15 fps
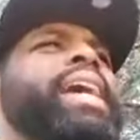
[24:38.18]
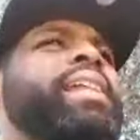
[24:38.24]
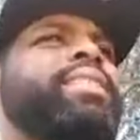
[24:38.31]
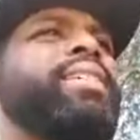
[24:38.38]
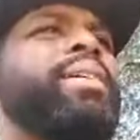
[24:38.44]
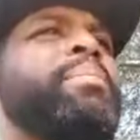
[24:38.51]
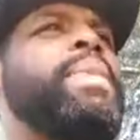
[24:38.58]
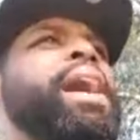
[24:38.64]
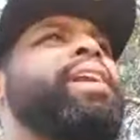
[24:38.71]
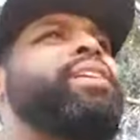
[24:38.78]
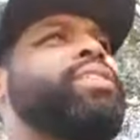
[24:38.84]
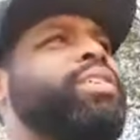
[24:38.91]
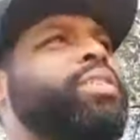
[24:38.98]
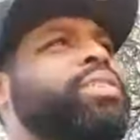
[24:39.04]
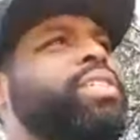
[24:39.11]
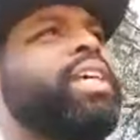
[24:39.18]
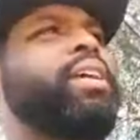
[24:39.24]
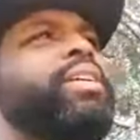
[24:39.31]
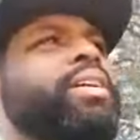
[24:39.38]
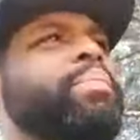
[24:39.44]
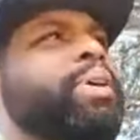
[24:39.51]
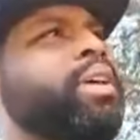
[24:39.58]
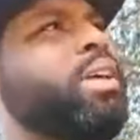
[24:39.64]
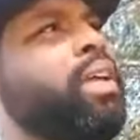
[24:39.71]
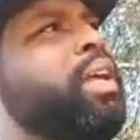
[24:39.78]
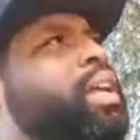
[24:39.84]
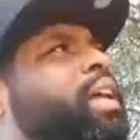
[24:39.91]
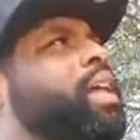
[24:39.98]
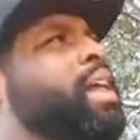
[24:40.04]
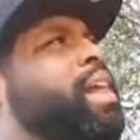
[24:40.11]
got the monitor set up
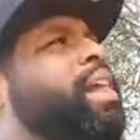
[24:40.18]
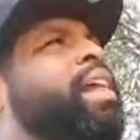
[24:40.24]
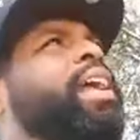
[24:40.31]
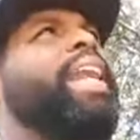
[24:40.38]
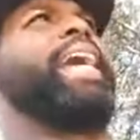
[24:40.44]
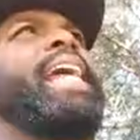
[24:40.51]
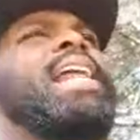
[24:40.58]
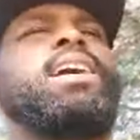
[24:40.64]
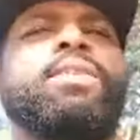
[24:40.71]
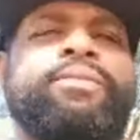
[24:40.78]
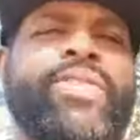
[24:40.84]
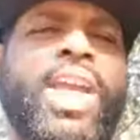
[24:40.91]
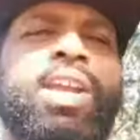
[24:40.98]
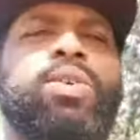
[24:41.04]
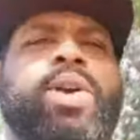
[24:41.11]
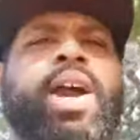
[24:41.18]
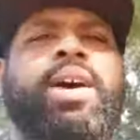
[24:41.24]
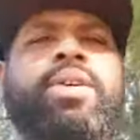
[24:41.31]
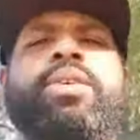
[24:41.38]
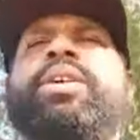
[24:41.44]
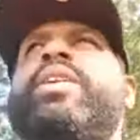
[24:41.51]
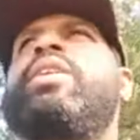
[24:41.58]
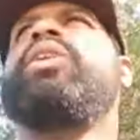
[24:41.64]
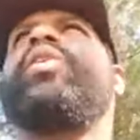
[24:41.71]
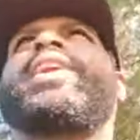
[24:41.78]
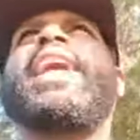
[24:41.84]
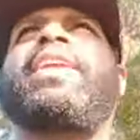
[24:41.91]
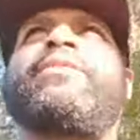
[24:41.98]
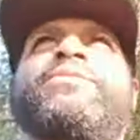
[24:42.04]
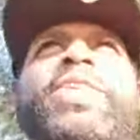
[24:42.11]
and they got like a fake crowd. Or
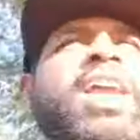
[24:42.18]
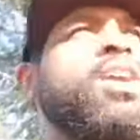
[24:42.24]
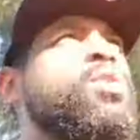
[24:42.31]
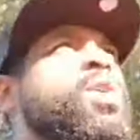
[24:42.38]
not a fake